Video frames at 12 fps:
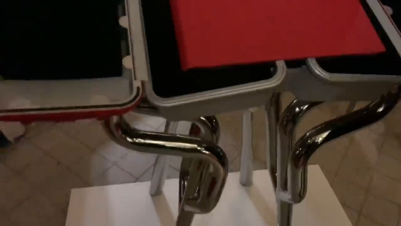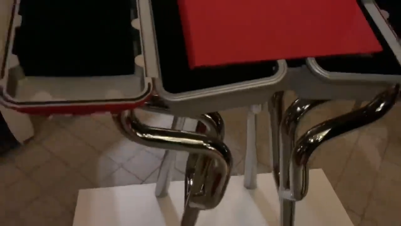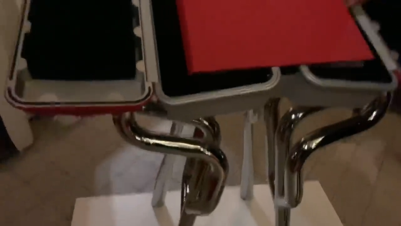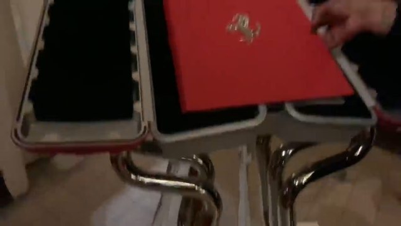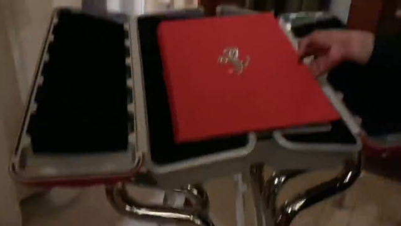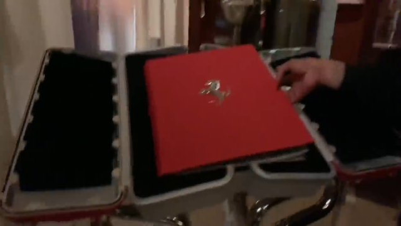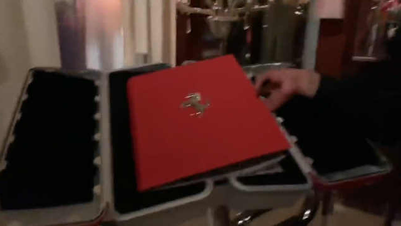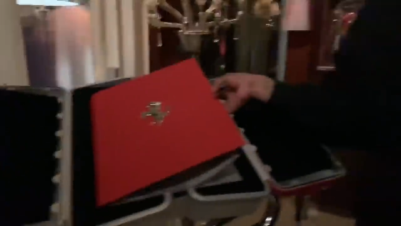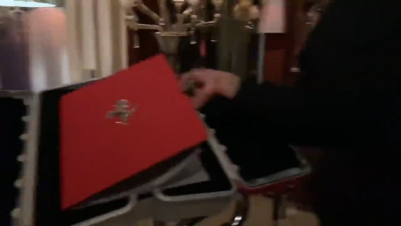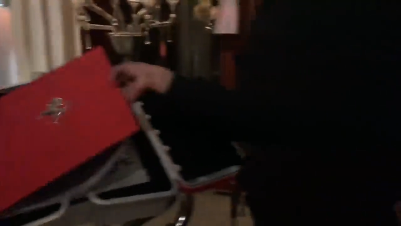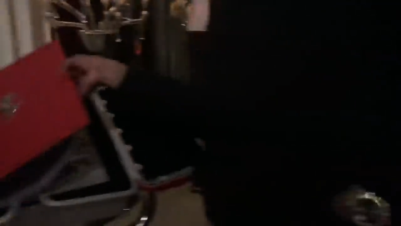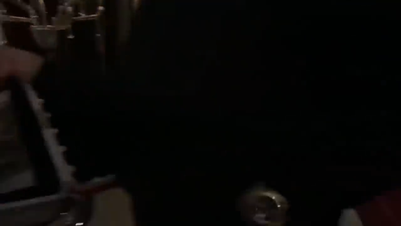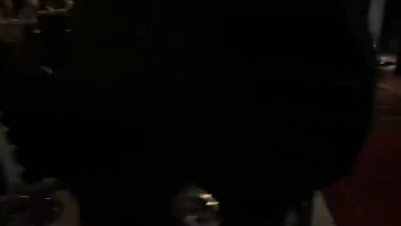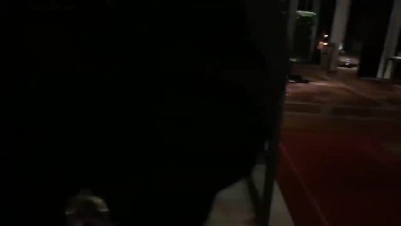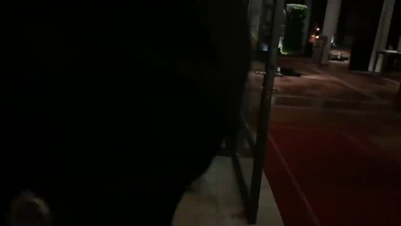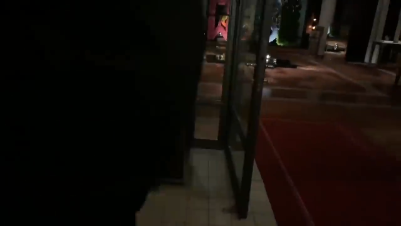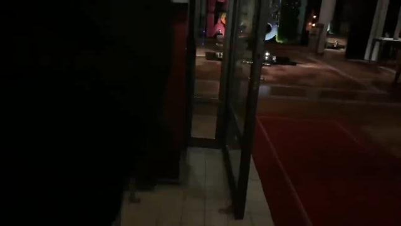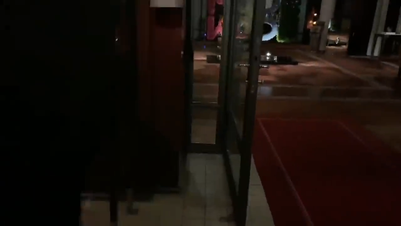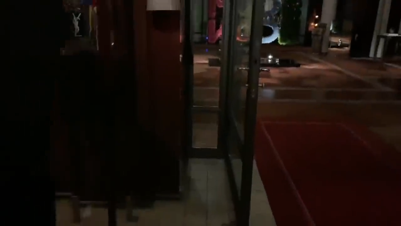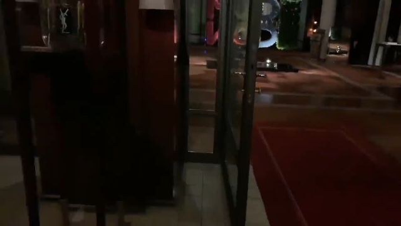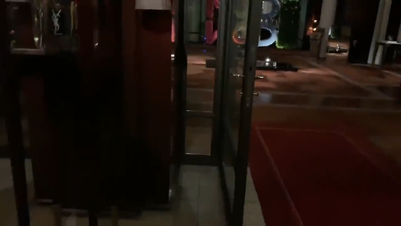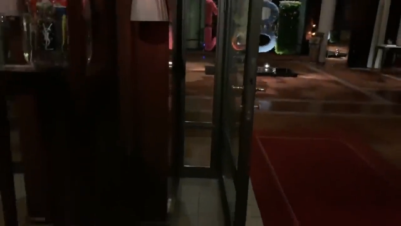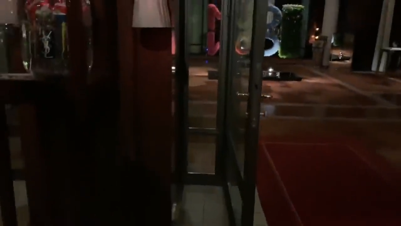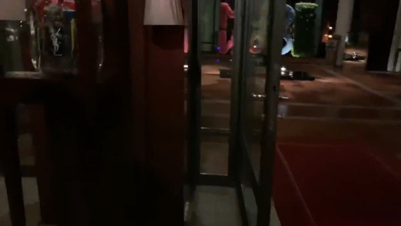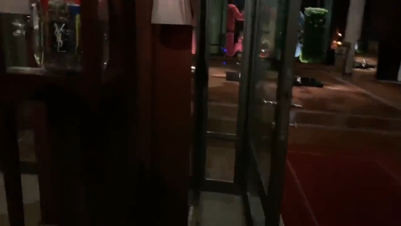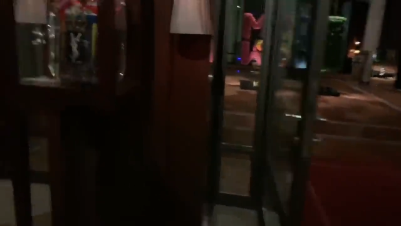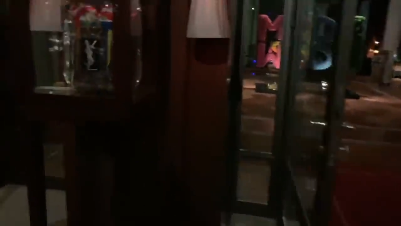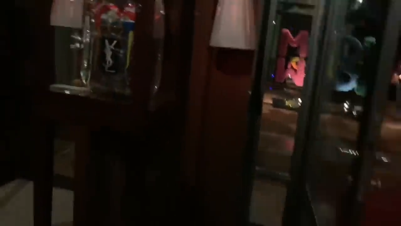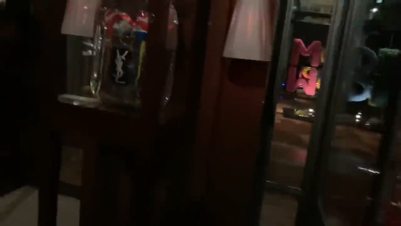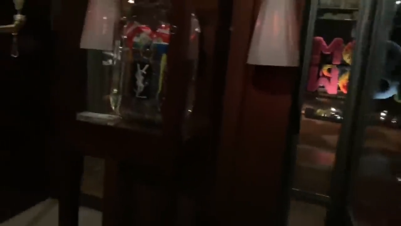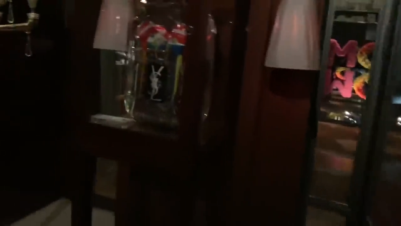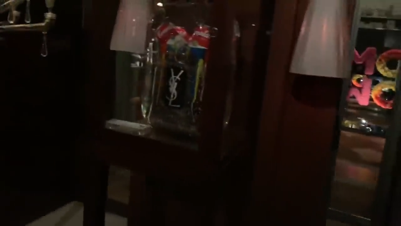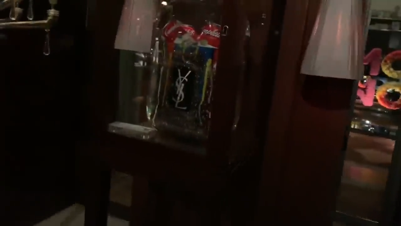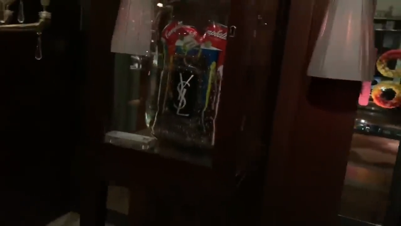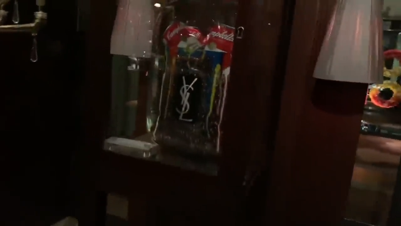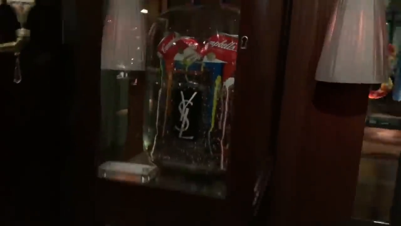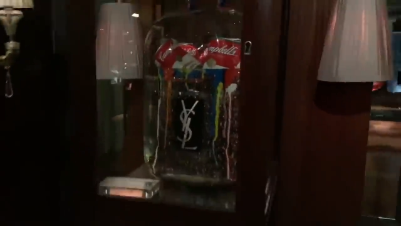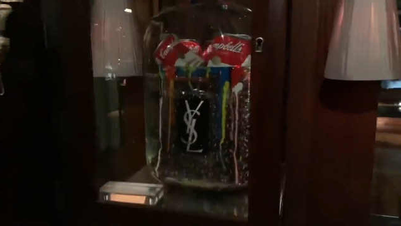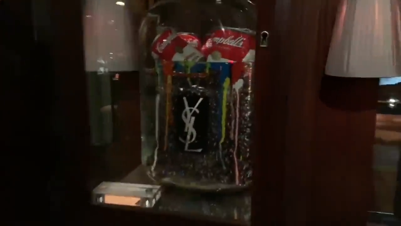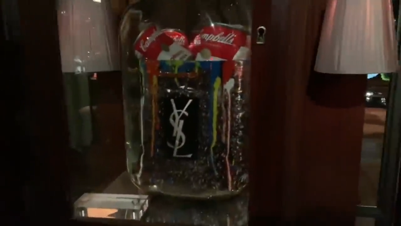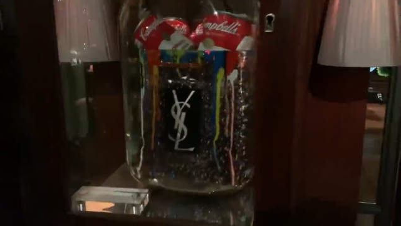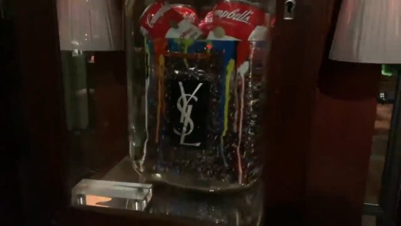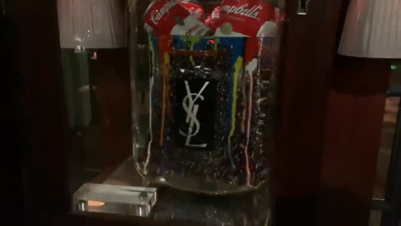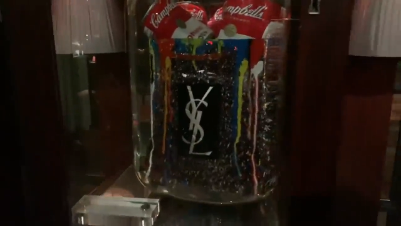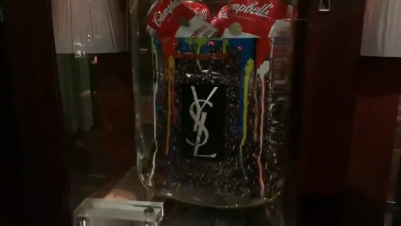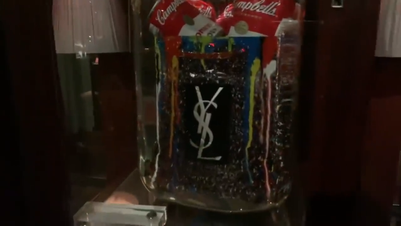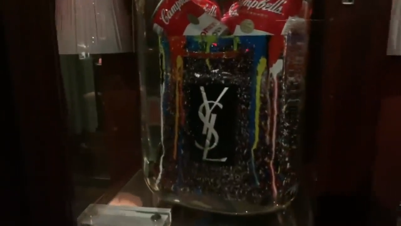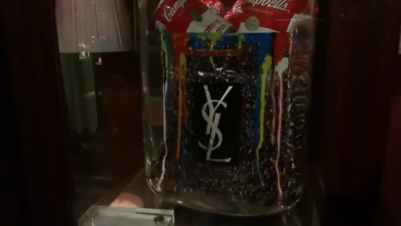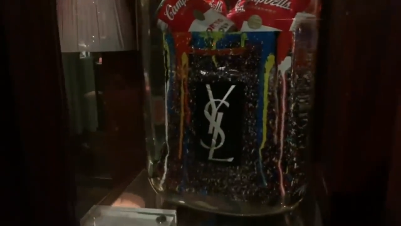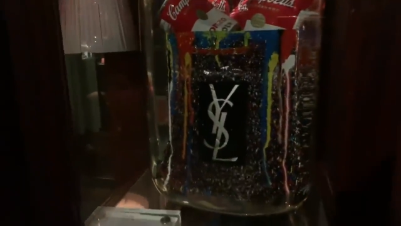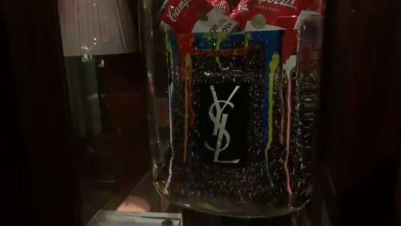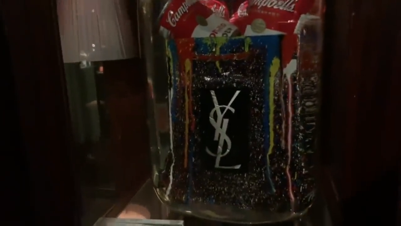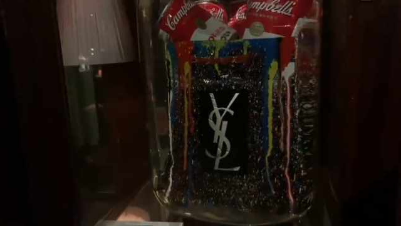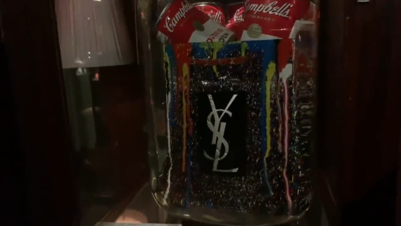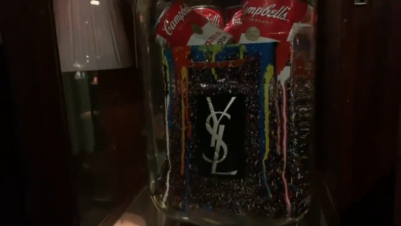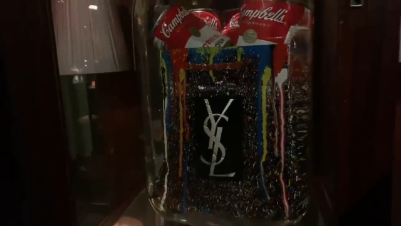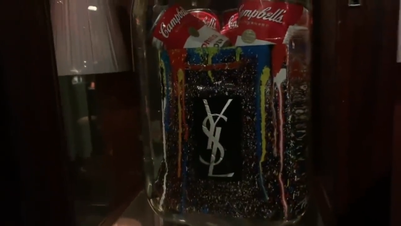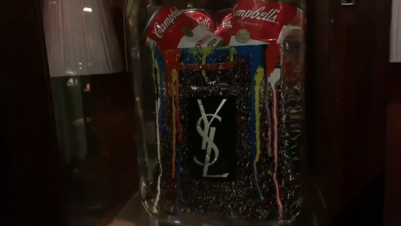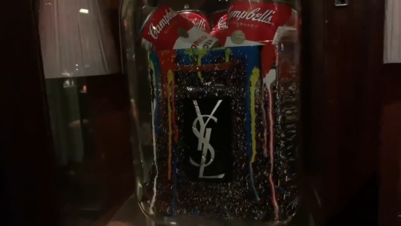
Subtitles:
Nobody's mouth can be seen.